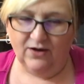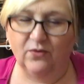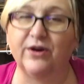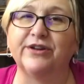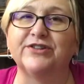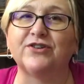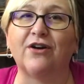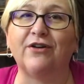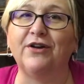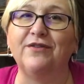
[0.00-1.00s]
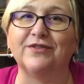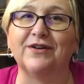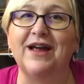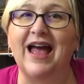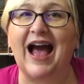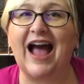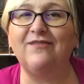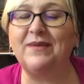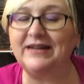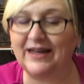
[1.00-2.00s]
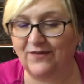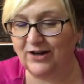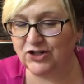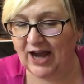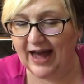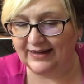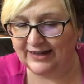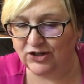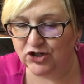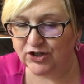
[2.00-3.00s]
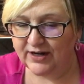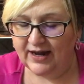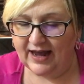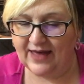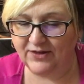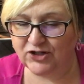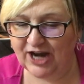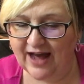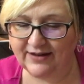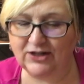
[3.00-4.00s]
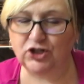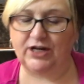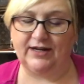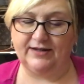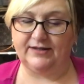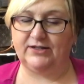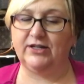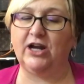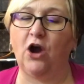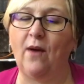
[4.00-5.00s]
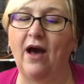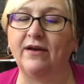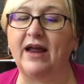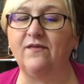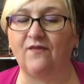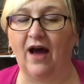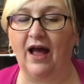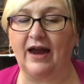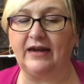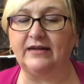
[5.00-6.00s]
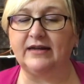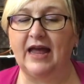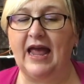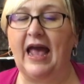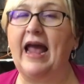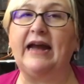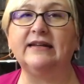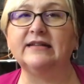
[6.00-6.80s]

we're going to start all over. I've been given a challenge, and the challenge is to go out and find a